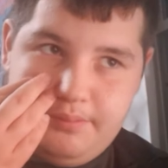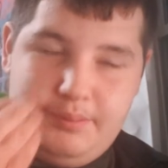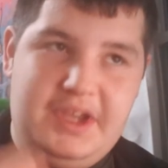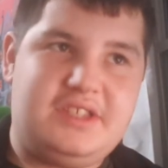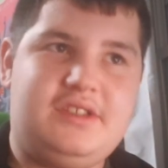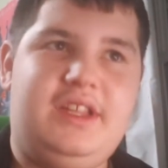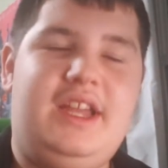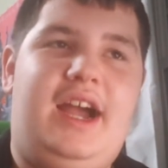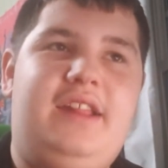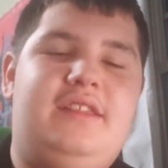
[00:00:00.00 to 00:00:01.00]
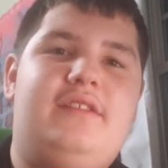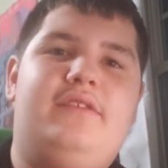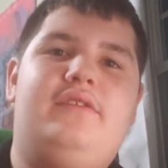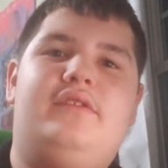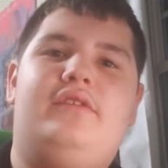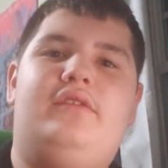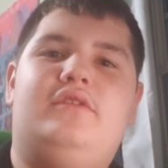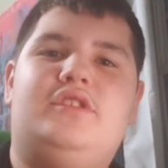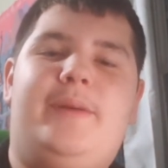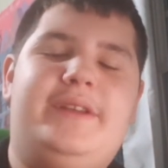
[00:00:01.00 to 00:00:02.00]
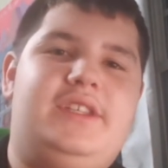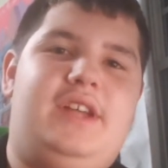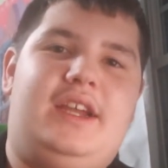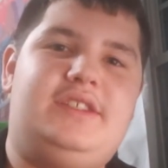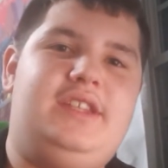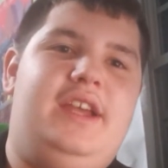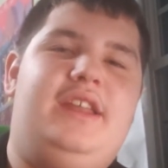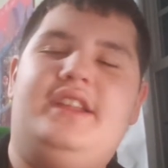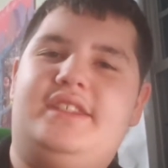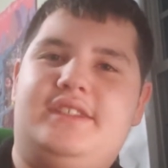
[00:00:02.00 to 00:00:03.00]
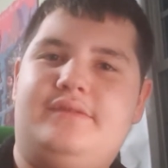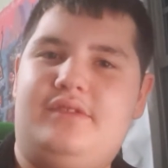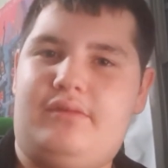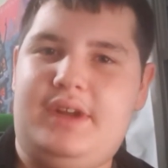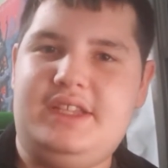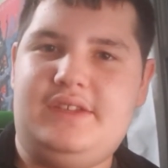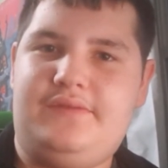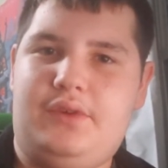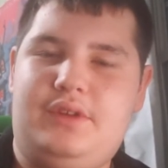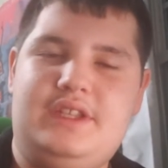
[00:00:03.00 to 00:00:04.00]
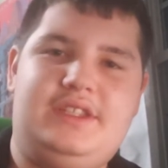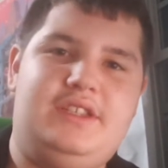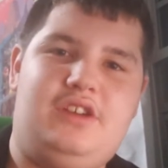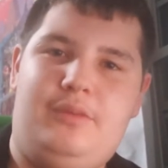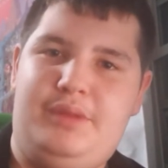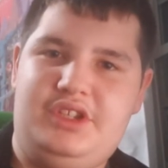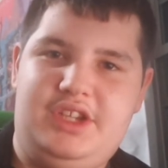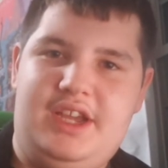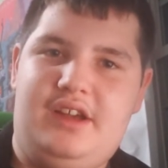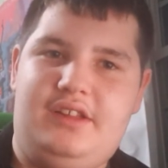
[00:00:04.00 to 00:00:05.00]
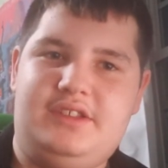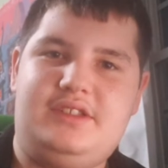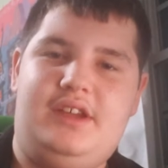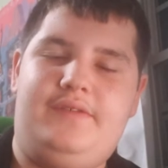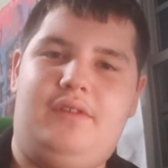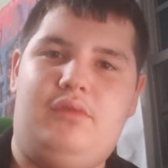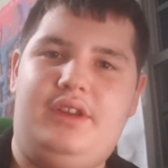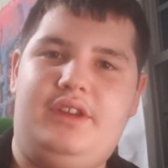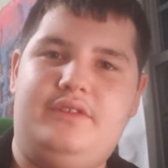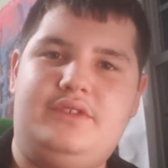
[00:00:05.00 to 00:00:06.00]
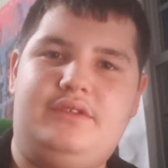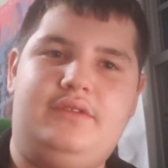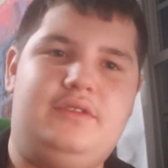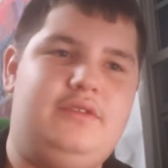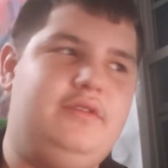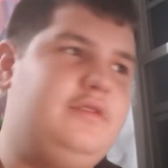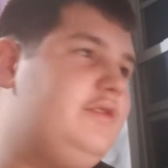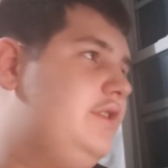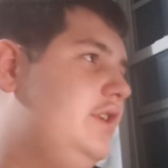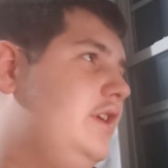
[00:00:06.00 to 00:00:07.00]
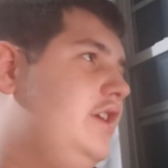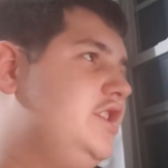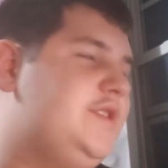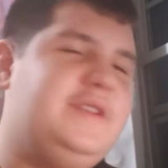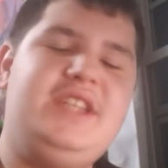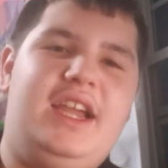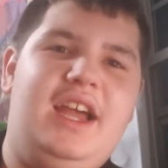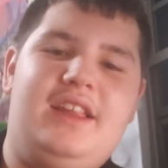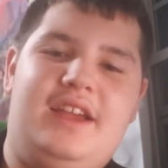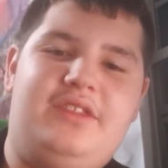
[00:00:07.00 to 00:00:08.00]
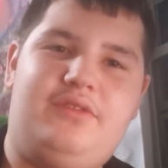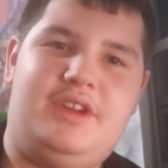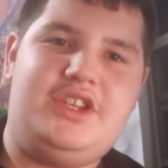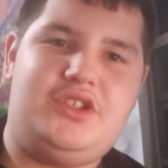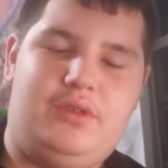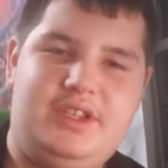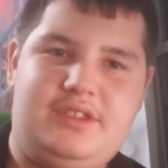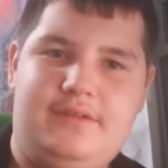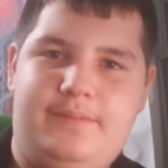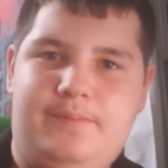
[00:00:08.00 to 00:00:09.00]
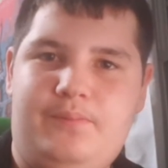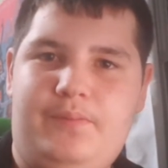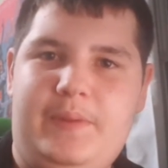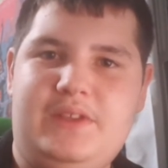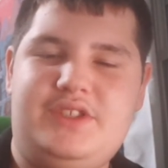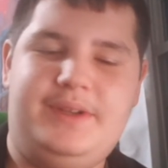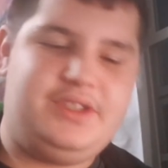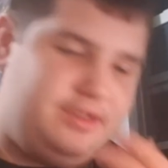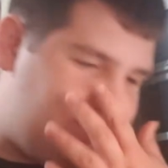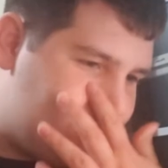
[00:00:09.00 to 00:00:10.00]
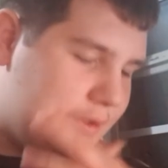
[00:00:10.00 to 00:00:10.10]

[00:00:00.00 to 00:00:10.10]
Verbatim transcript: basically, I so basically, like I said, it's the reason for this is OpenGL and stuff on Windows. So I got like three choice. So there's